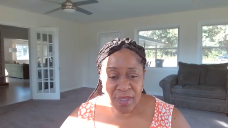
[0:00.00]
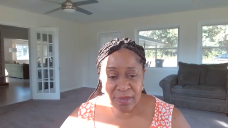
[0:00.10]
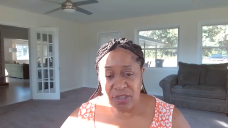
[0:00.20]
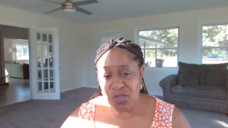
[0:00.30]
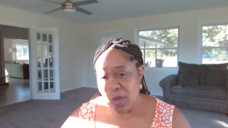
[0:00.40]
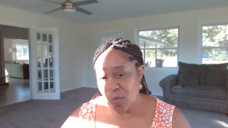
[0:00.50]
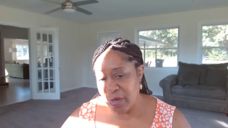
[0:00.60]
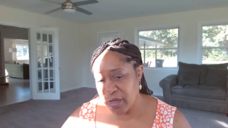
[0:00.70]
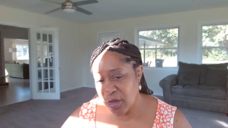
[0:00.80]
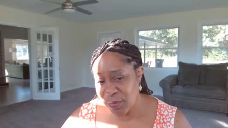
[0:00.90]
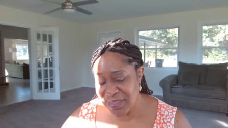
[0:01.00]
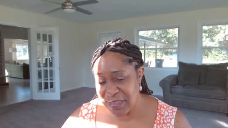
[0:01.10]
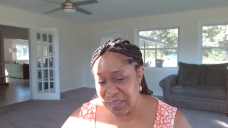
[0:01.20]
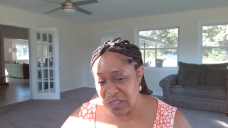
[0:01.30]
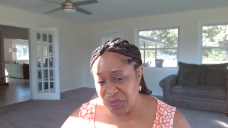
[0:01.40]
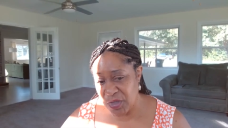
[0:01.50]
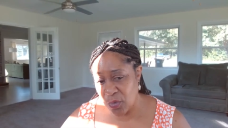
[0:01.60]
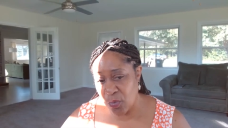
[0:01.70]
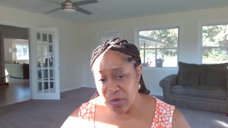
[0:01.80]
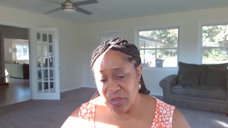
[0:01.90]
Like, do I want to go into this
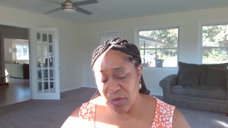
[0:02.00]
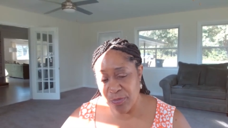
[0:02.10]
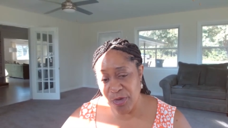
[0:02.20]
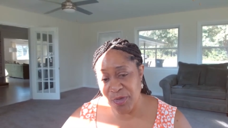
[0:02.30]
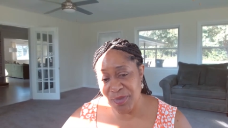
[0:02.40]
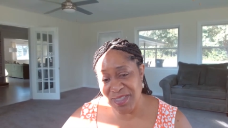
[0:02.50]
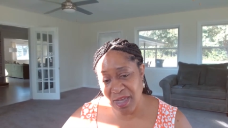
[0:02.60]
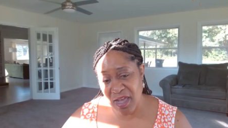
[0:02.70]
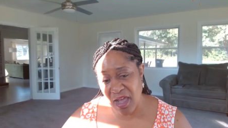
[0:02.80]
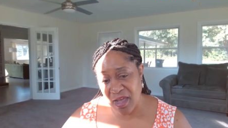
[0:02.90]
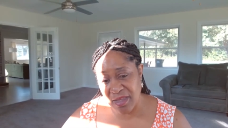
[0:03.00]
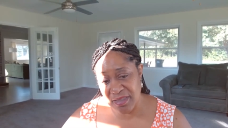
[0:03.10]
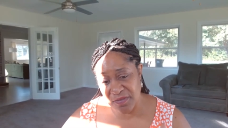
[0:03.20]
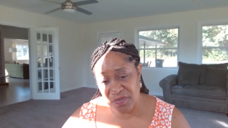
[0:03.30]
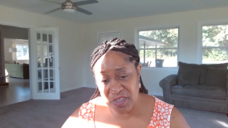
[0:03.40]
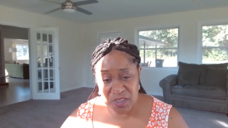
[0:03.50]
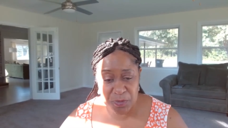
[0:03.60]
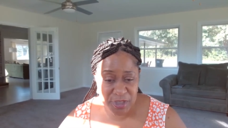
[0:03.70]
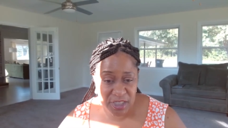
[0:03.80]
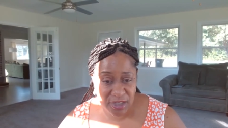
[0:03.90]
field? What are the pros and cons of
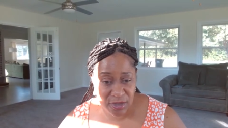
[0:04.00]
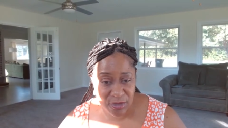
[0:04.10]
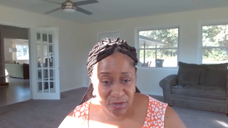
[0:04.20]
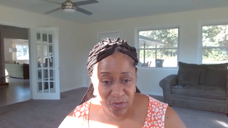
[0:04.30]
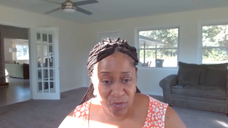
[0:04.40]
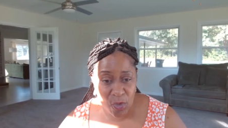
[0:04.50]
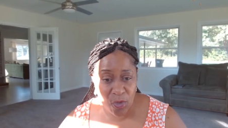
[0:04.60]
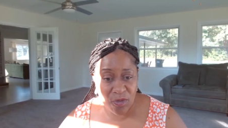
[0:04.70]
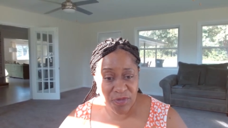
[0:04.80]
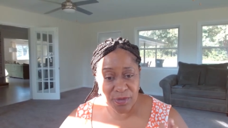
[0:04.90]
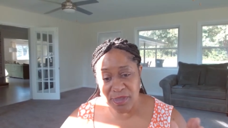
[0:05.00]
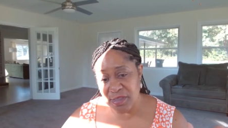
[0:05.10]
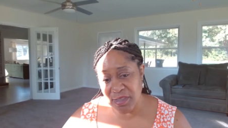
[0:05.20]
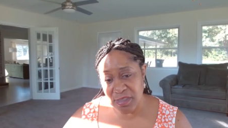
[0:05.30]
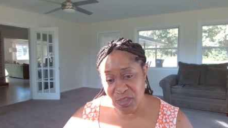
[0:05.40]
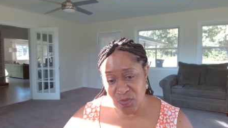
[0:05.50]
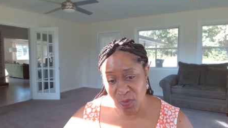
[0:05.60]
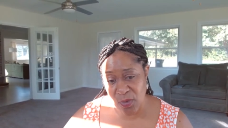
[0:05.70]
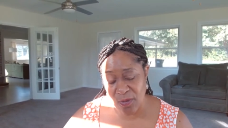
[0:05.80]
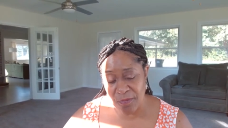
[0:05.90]
this particular role versus this
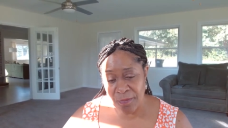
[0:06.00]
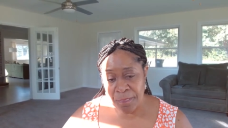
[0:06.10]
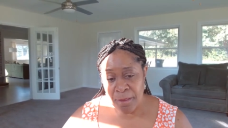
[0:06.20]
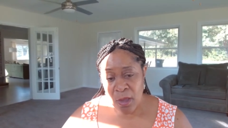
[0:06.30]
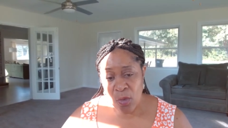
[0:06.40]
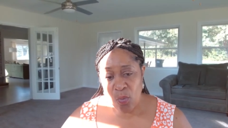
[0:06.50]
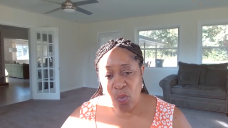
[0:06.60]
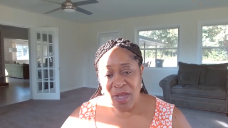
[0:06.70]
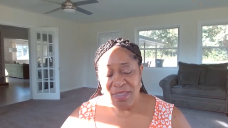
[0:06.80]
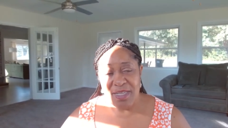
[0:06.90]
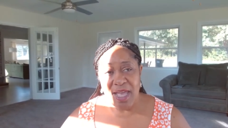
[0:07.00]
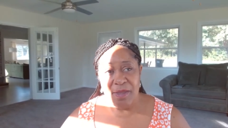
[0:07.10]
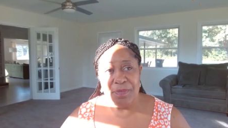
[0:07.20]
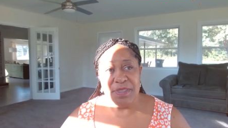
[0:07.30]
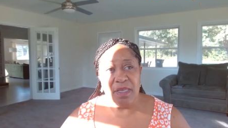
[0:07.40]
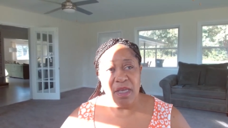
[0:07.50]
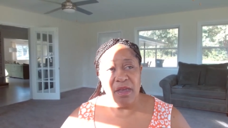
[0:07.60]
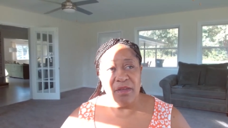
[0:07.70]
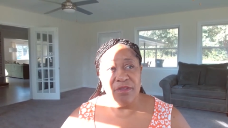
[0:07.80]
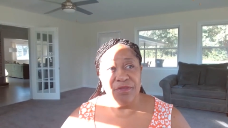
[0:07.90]
role? What types
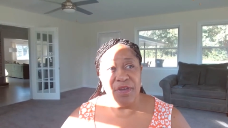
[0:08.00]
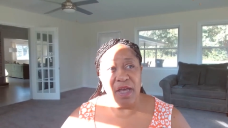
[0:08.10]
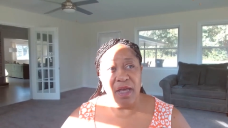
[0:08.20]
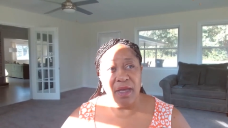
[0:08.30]
of